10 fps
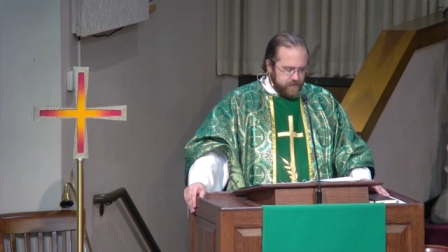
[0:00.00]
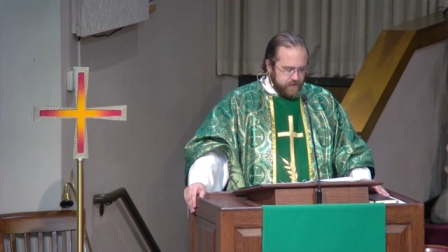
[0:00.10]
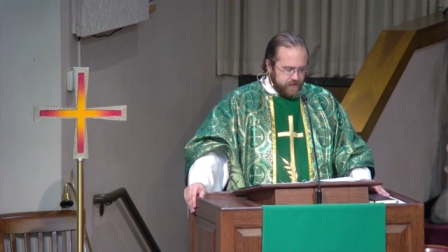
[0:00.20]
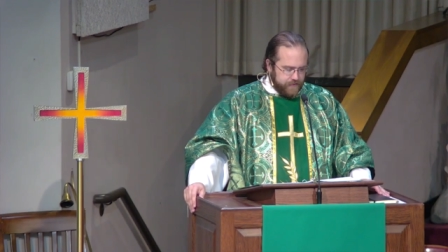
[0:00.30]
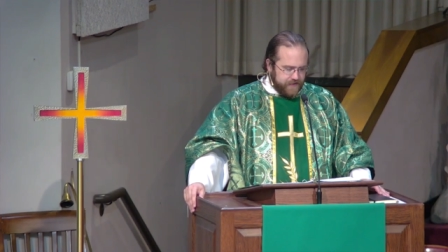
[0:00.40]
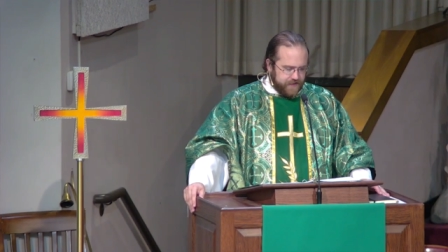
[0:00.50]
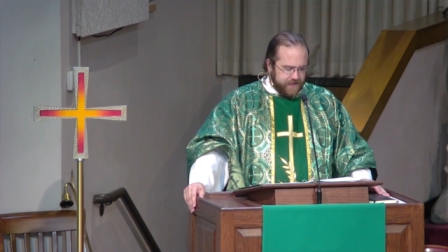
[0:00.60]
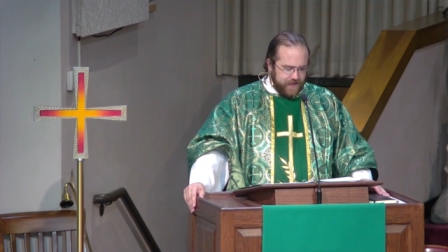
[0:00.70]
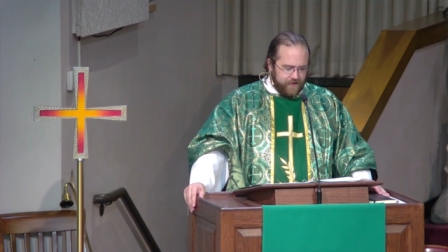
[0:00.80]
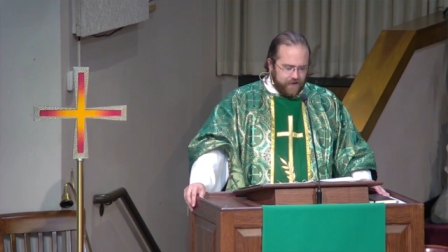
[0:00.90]
So we
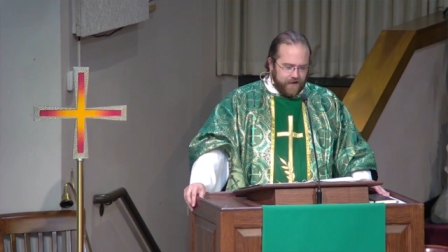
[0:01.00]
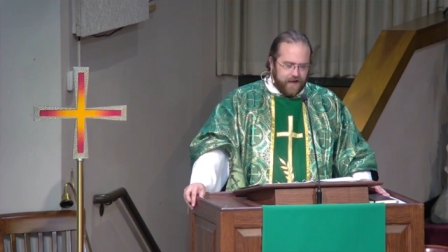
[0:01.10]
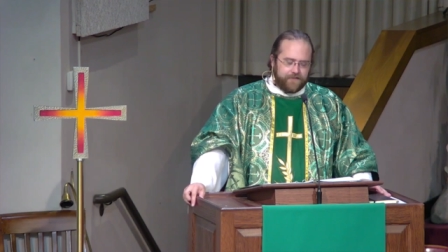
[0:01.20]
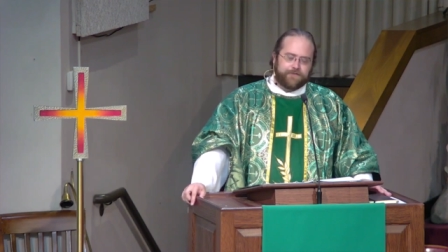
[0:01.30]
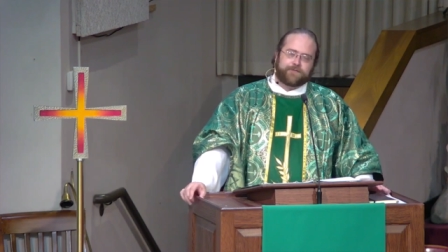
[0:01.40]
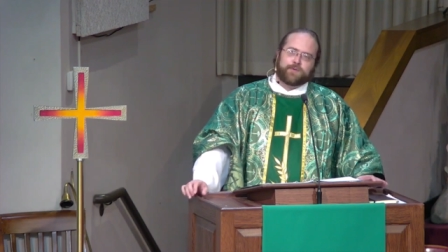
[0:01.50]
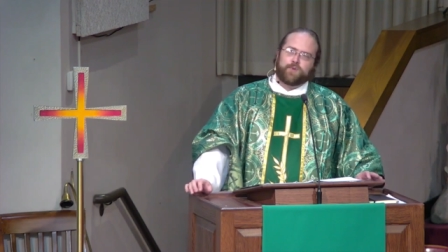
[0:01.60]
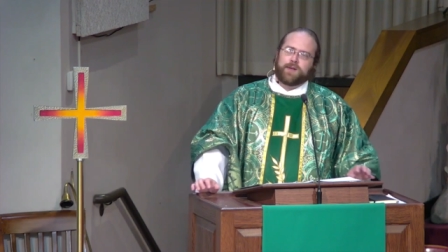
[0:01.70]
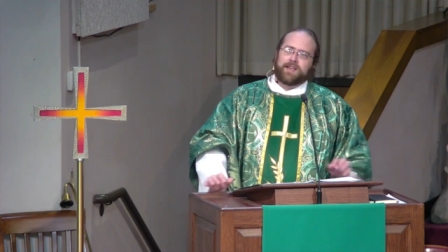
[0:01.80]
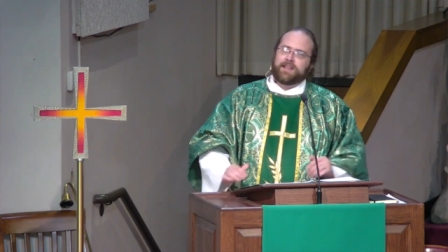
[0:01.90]
start off
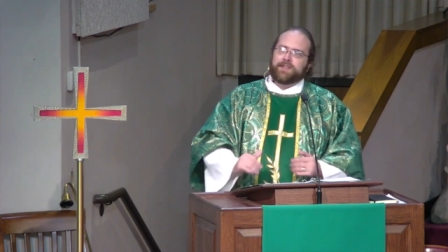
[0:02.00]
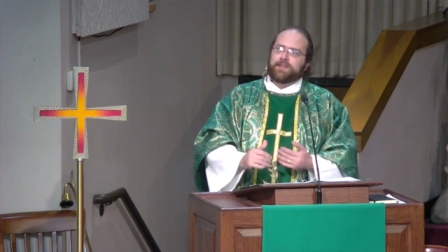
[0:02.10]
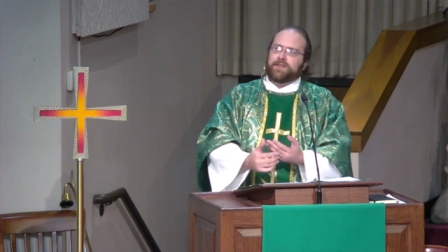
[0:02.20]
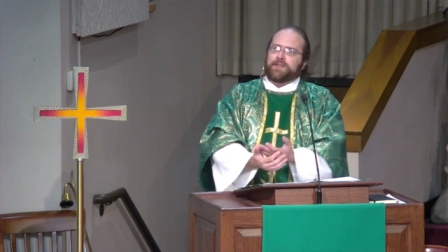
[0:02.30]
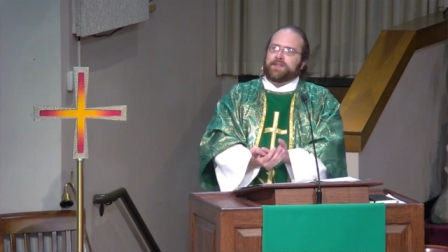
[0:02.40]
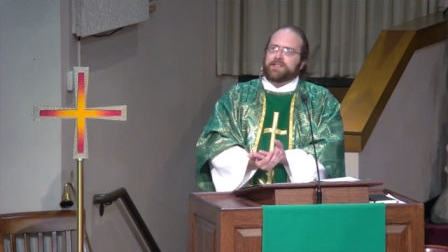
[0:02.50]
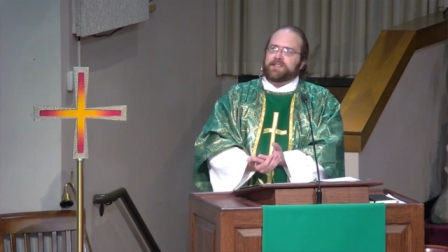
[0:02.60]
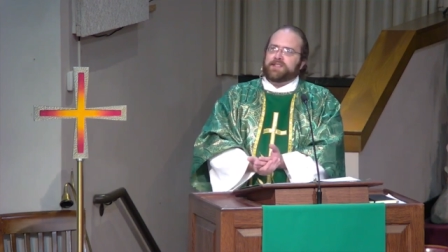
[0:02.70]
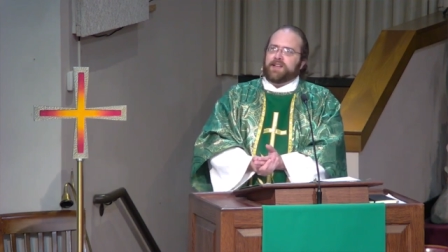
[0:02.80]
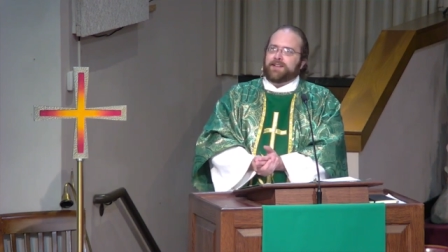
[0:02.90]
with
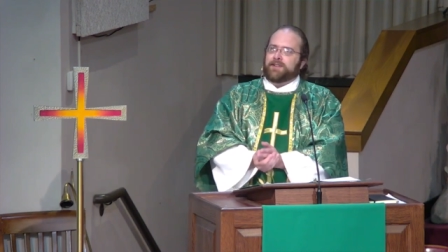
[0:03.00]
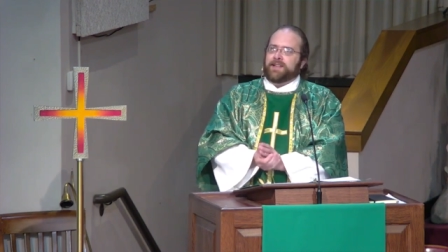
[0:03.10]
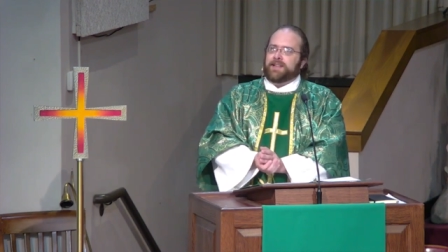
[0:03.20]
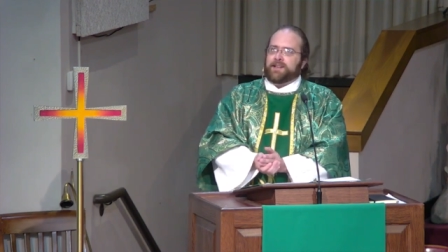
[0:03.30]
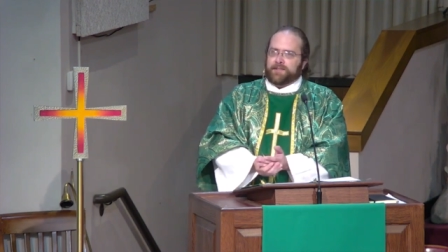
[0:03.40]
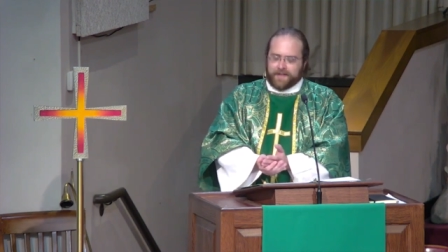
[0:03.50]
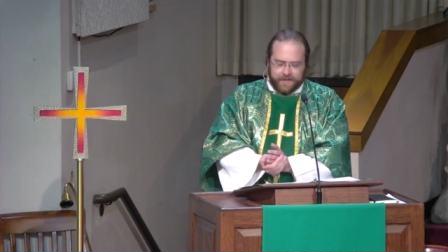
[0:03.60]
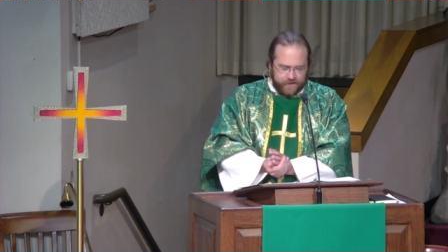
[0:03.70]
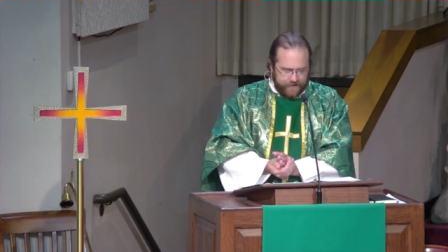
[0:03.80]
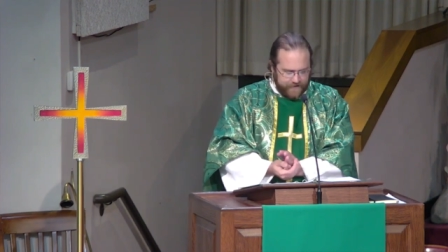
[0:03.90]
this thundering
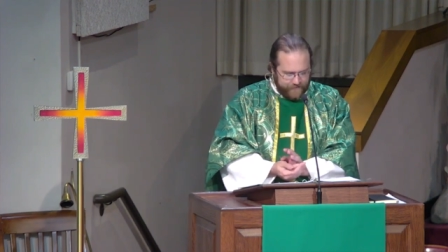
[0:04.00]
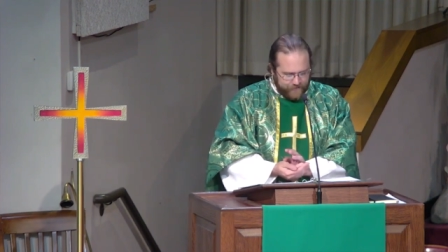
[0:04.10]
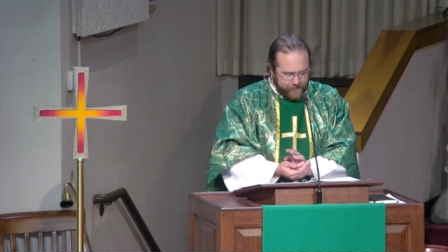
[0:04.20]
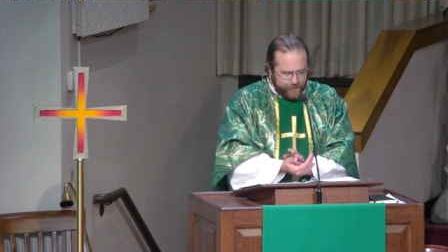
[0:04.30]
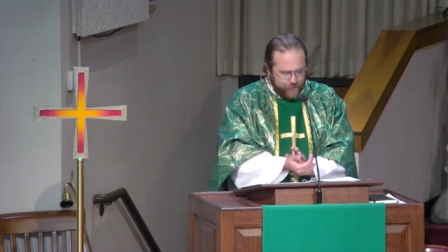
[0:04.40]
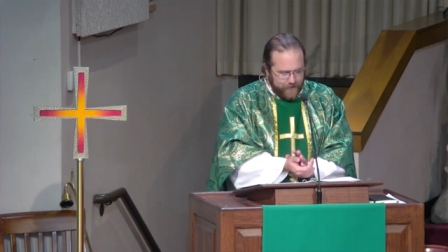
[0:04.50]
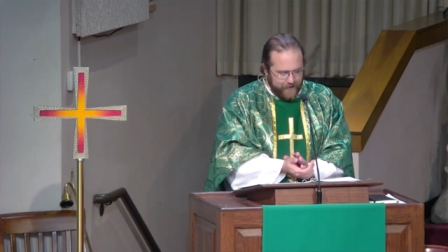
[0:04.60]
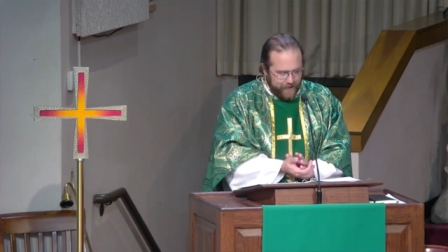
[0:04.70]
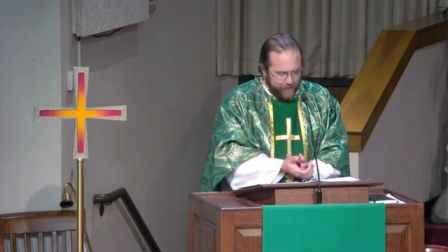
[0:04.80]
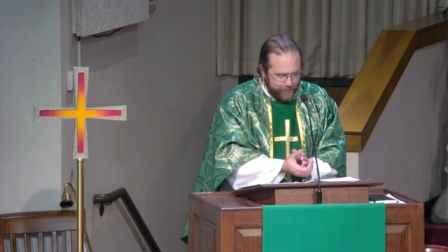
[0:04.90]
declaration in verse
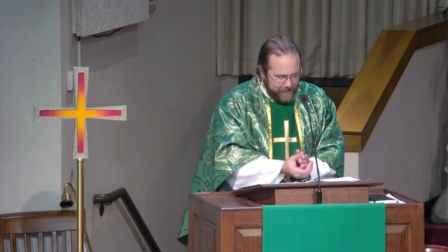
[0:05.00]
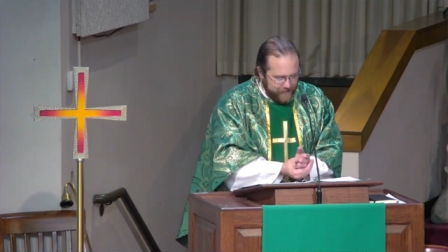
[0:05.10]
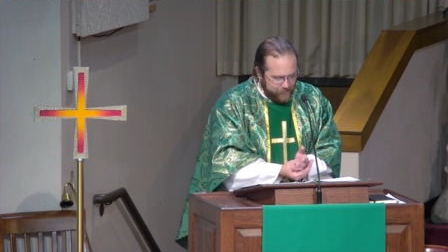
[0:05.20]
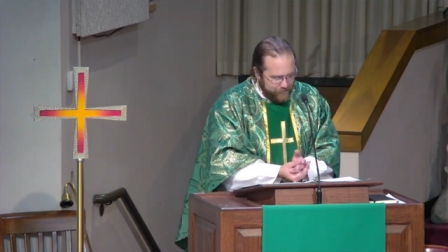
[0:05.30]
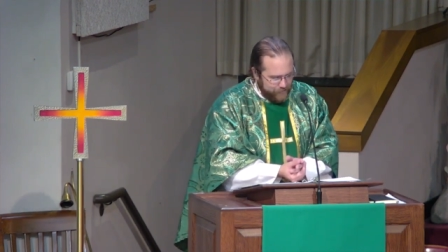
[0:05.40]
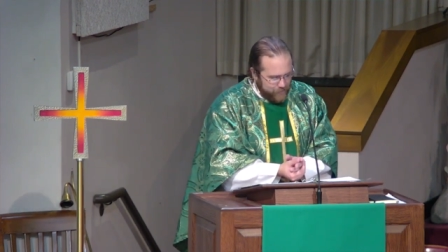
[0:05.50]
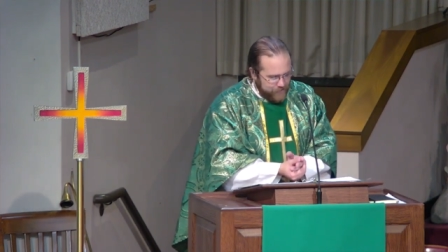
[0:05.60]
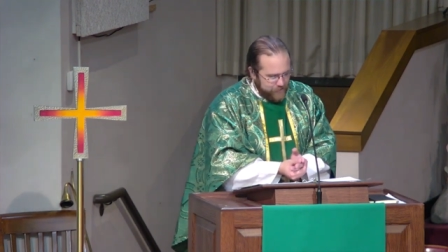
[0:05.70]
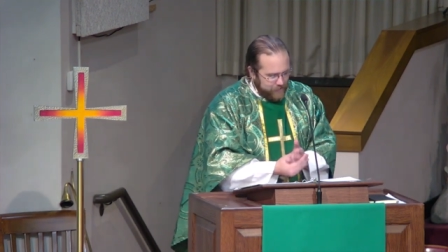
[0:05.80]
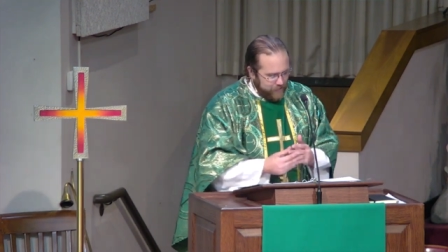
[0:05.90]
1, which
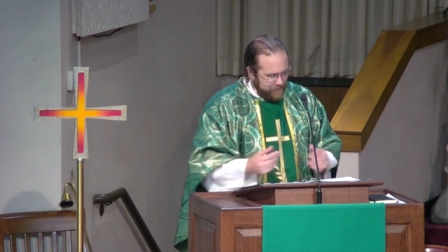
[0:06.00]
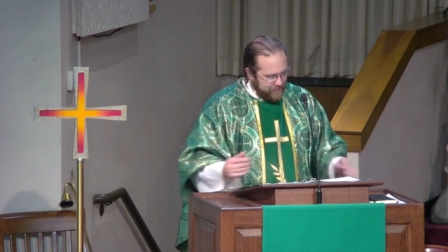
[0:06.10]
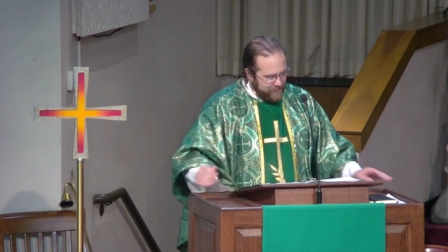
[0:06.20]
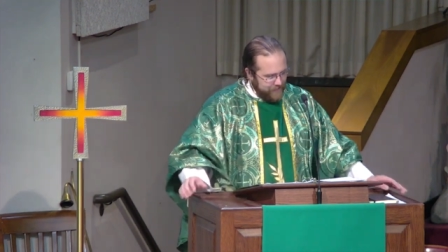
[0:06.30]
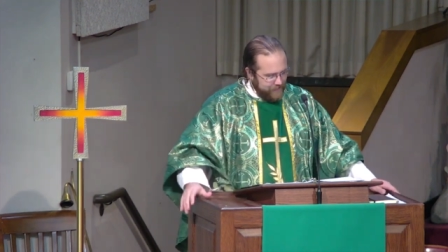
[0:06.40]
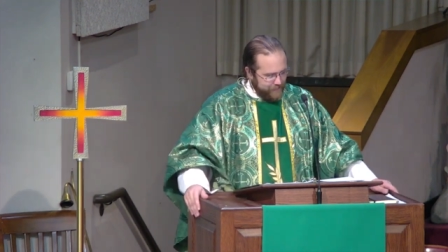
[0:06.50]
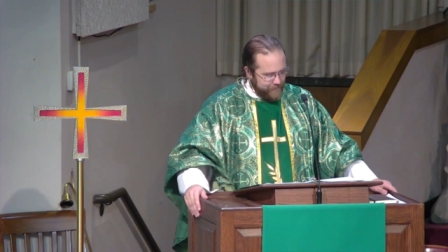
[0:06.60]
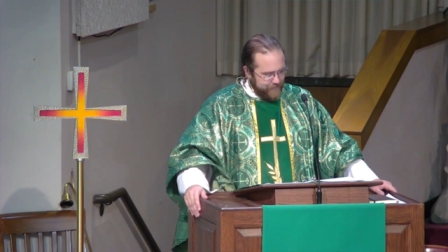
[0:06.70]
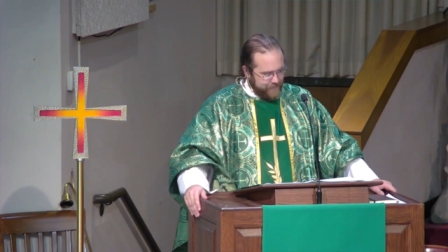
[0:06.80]
we should all hear.